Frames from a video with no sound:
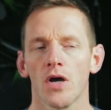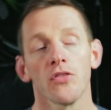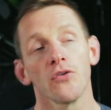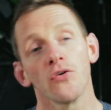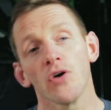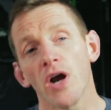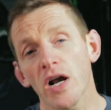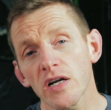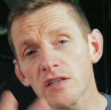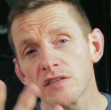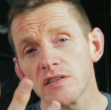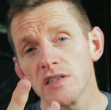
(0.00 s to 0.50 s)

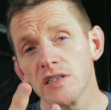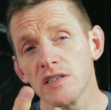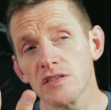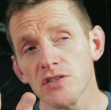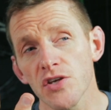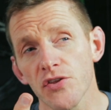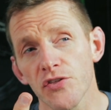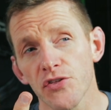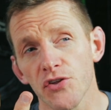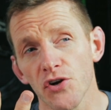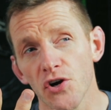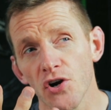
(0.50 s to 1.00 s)
There actually is
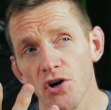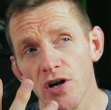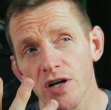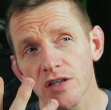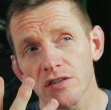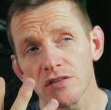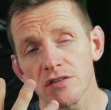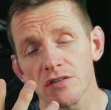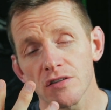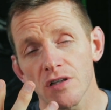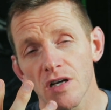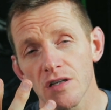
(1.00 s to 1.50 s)
a third
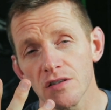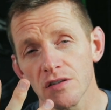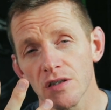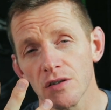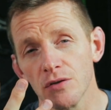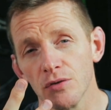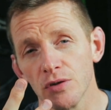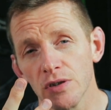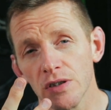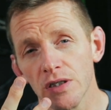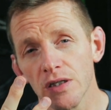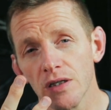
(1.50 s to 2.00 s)
exercise I
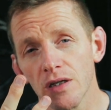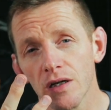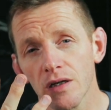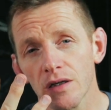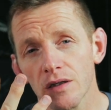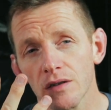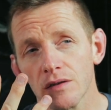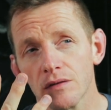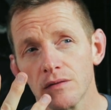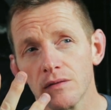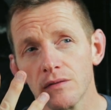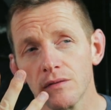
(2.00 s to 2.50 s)
really
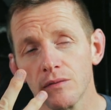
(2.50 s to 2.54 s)
like,